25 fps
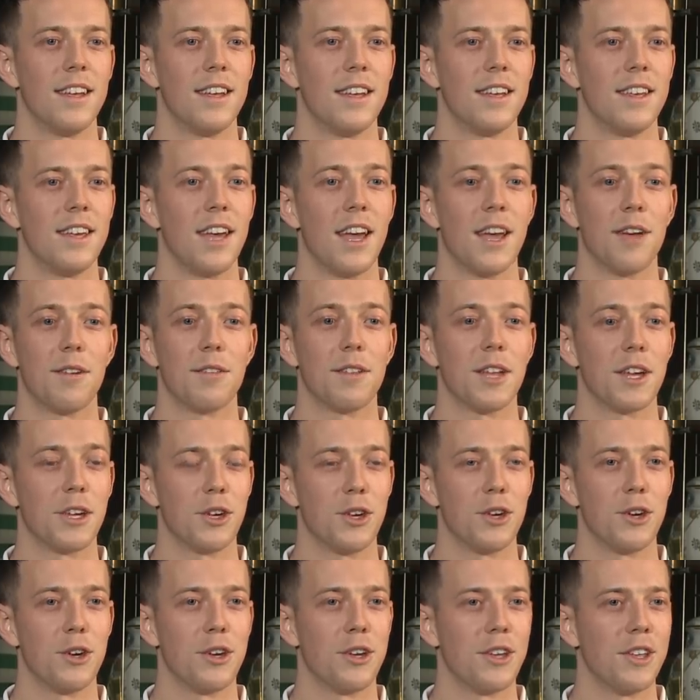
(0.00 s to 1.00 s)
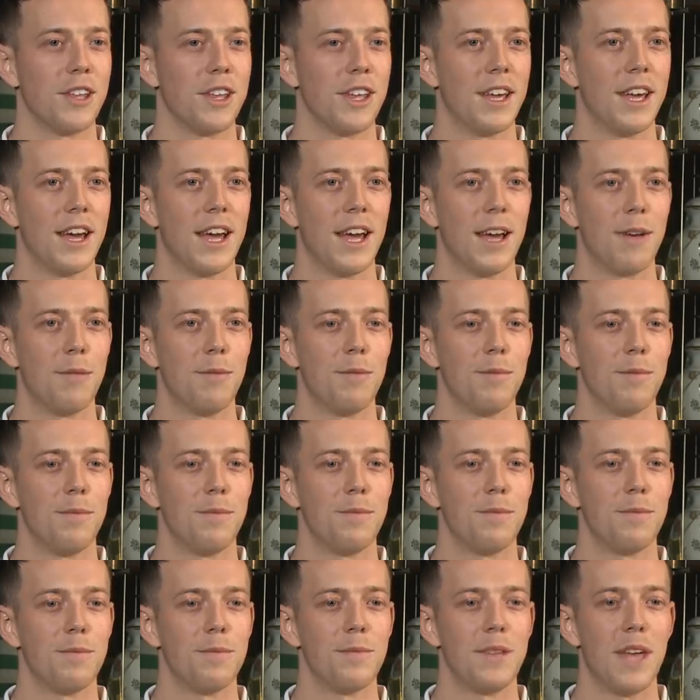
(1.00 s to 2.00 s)
Yeah, thank you.
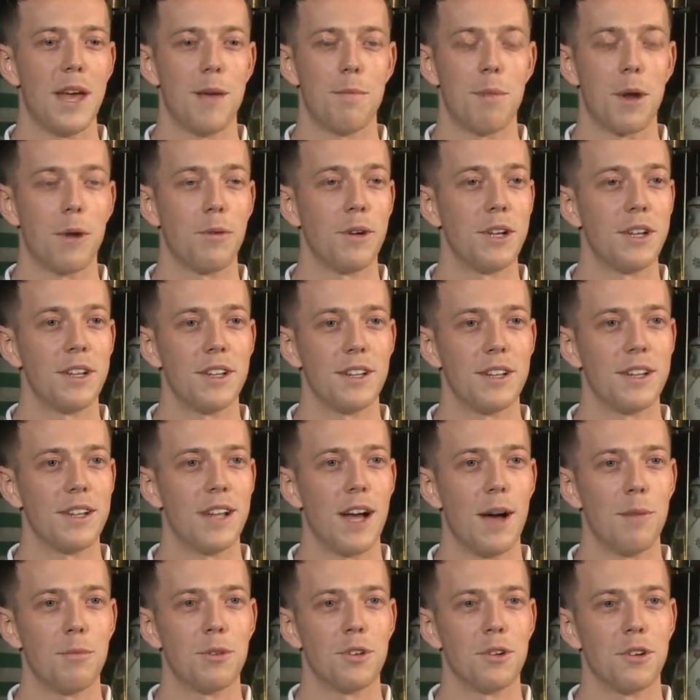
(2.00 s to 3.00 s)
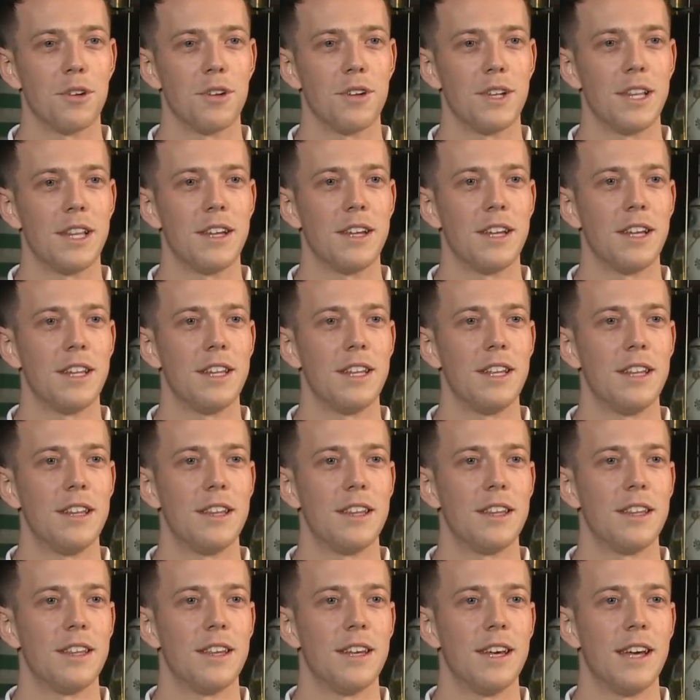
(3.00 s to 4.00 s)
Brilliant. Absolutely delighted.
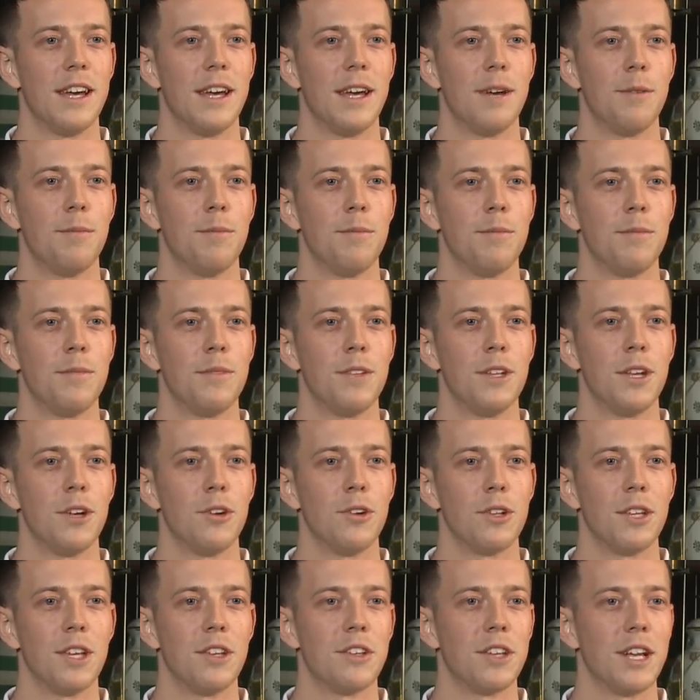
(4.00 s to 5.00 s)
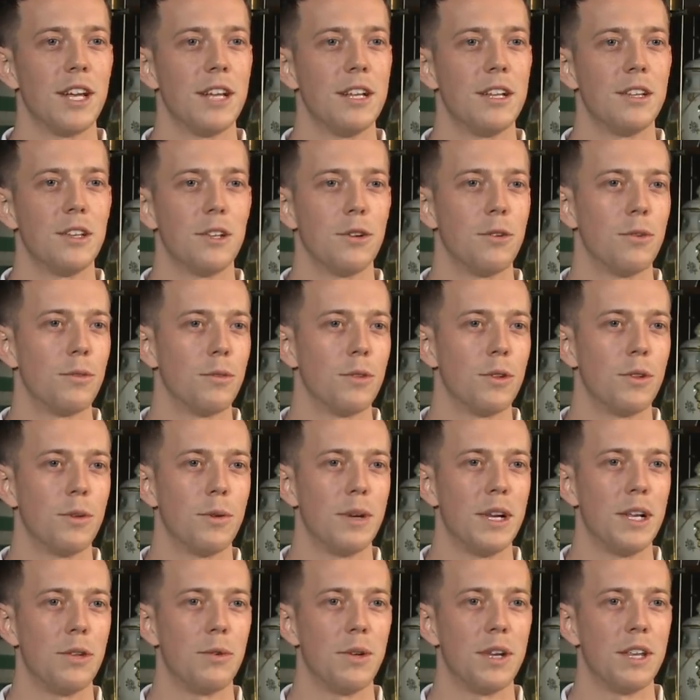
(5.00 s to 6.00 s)
To sign until
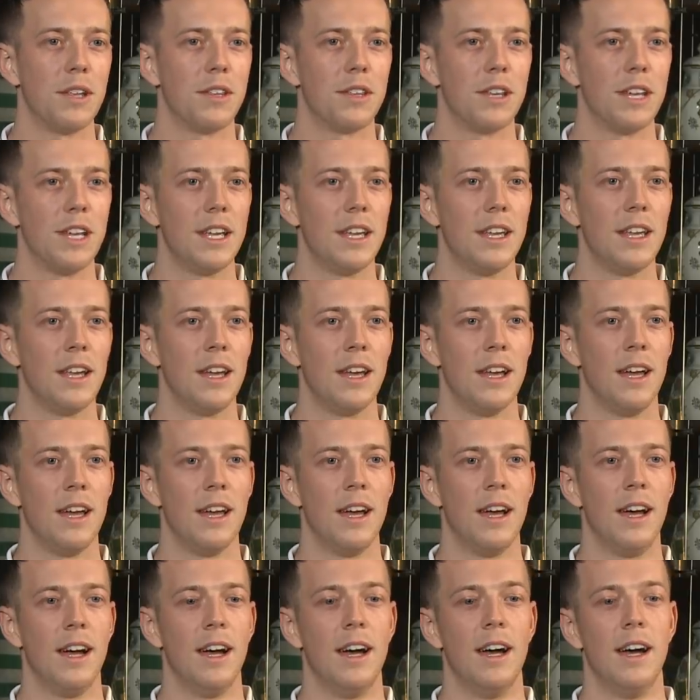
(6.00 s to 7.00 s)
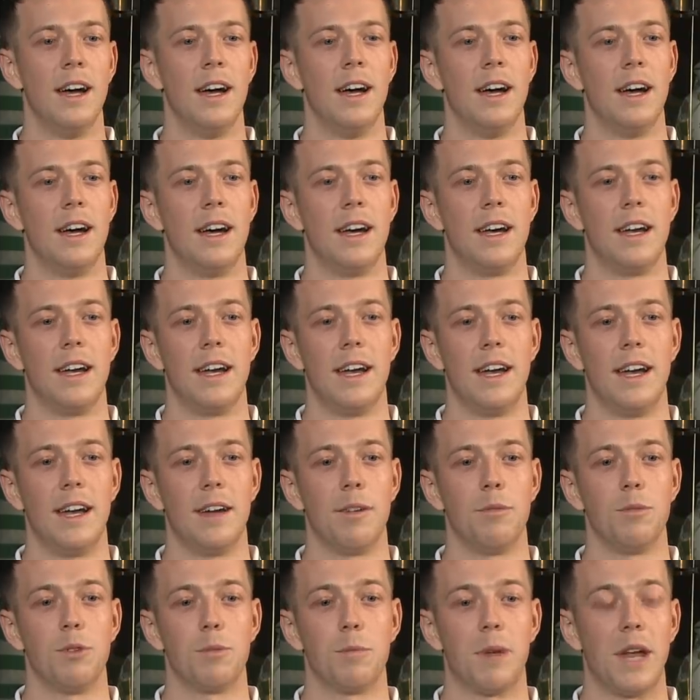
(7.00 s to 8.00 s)
2023.
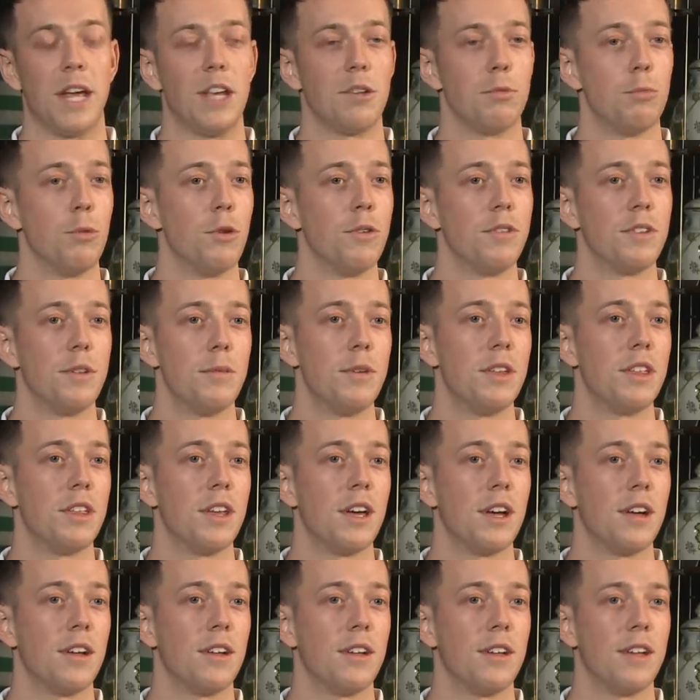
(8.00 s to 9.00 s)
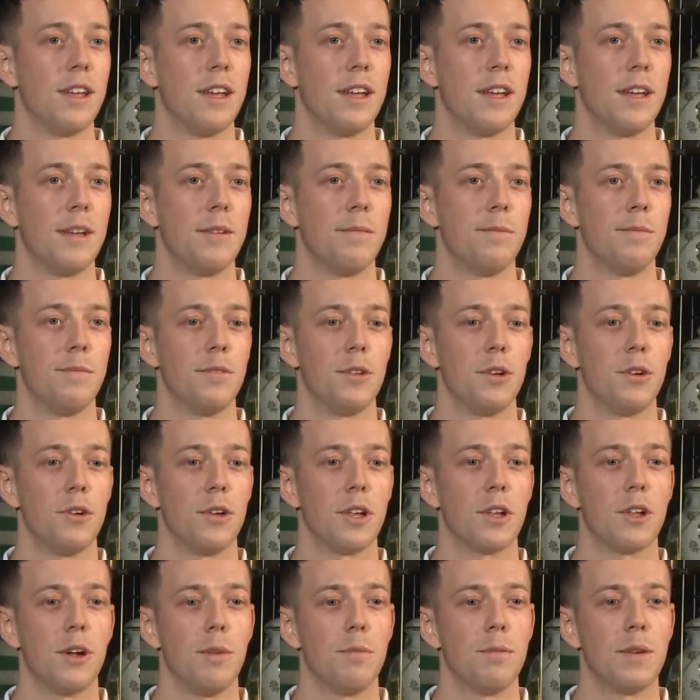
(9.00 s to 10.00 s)
It was pretty smooth, to be fair.
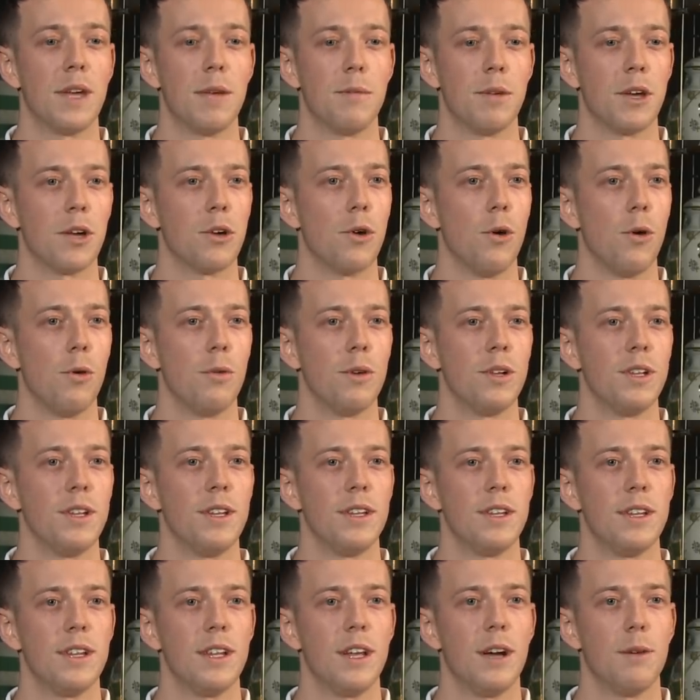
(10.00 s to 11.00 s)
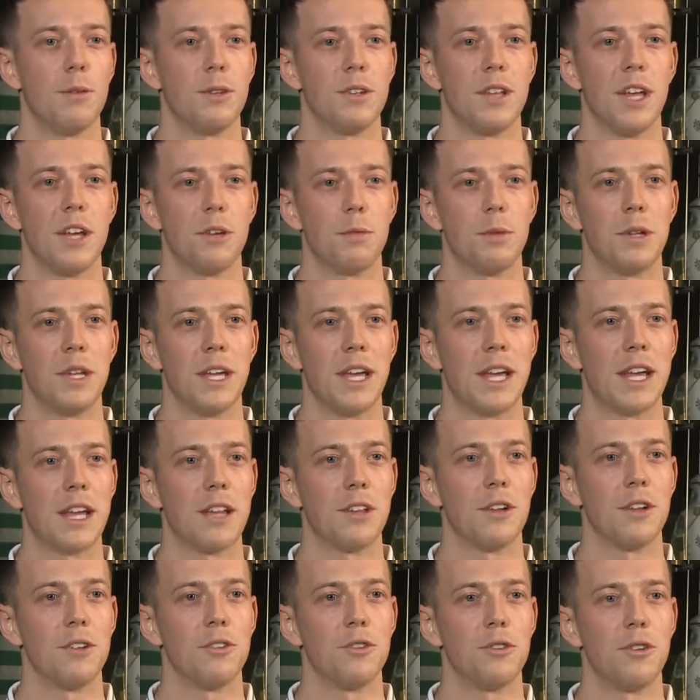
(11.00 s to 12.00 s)
The club gave me a call and I was desperate to get it
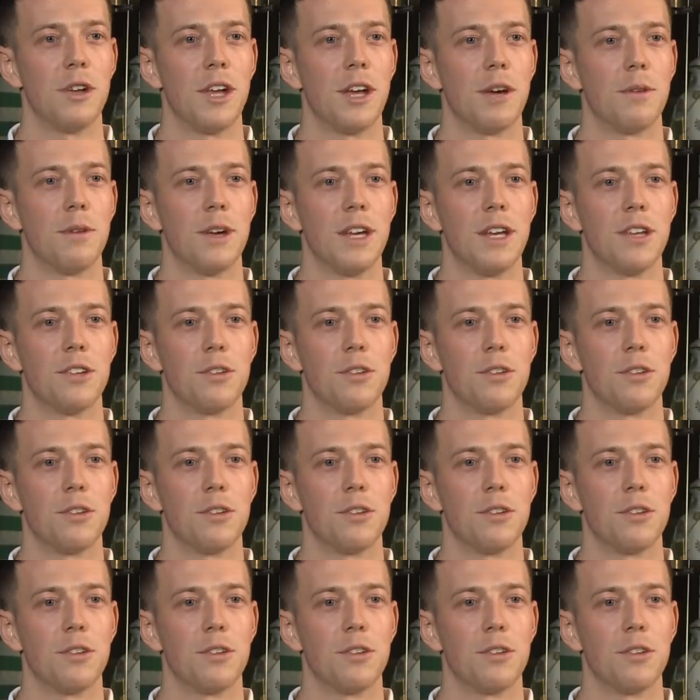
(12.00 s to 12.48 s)
done straight away.